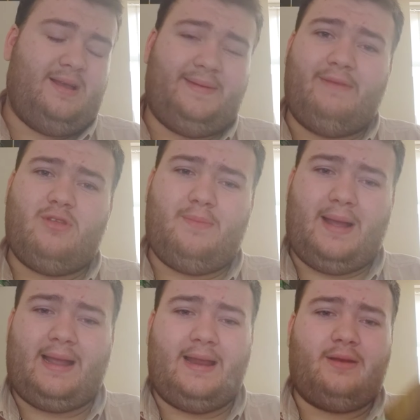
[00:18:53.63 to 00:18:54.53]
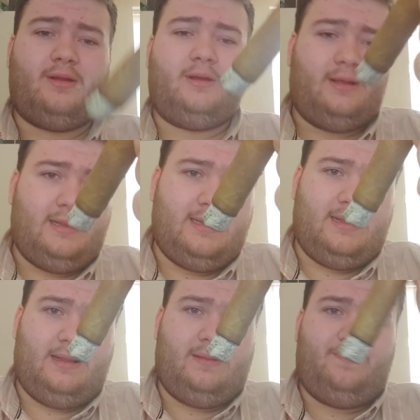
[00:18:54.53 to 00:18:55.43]
never on the back end.
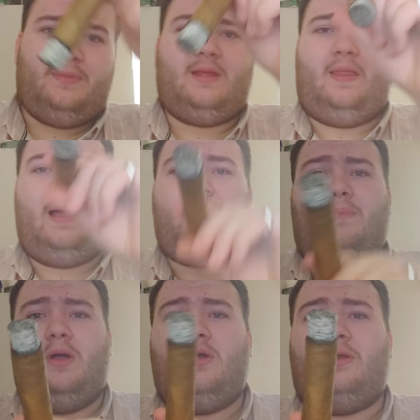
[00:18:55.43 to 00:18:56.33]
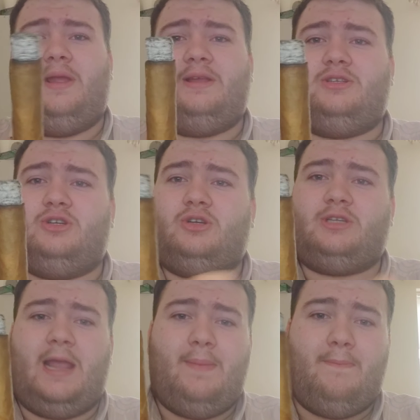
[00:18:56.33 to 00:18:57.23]
And that burn is
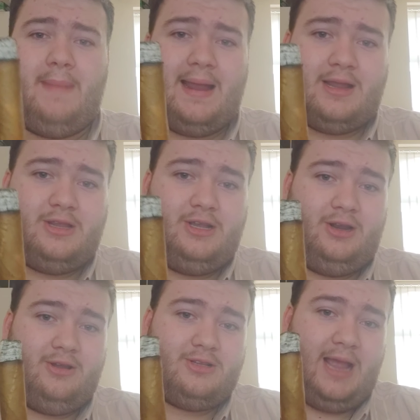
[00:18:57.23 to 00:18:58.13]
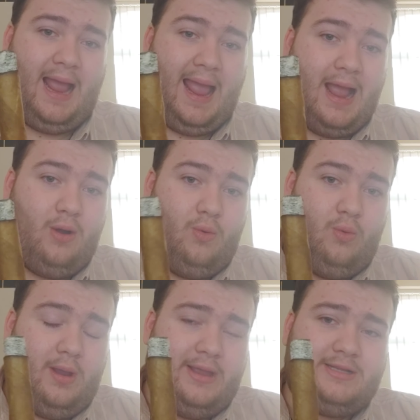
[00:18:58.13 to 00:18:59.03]
just immaculate.
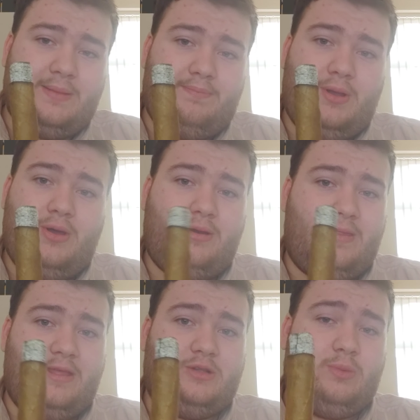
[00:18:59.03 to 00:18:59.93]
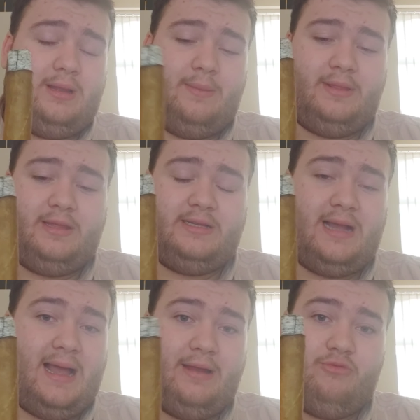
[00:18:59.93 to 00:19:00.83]
How is it burning this well? I mean, these
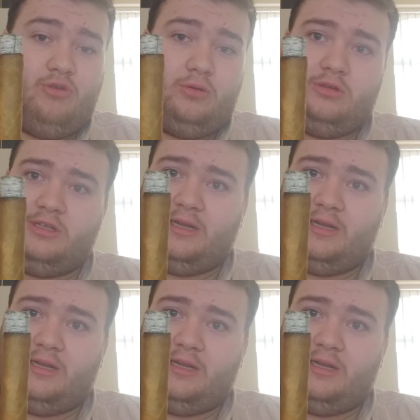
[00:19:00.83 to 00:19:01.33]
are hand-rolled